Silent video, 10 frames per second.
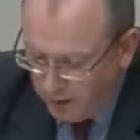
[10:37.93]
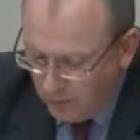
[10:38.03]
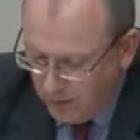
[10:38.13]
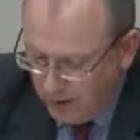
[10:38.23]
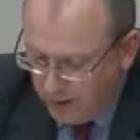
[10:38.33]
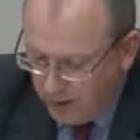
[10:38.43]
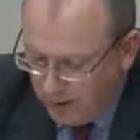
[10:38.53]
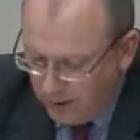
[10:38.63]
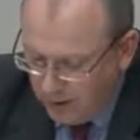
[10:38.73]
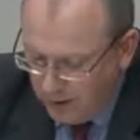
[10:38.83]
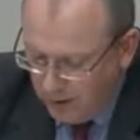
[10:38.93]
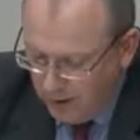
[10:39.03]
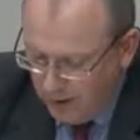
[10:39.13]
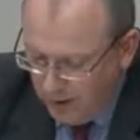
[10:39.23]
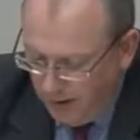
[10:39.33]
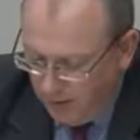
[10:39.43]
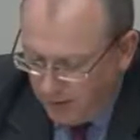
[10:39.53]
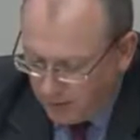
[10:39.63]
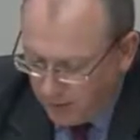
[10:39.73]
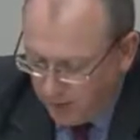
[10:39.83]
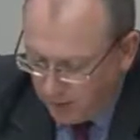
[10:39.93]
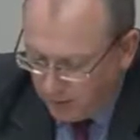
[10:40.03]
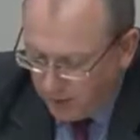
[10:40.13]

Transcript: we have had to build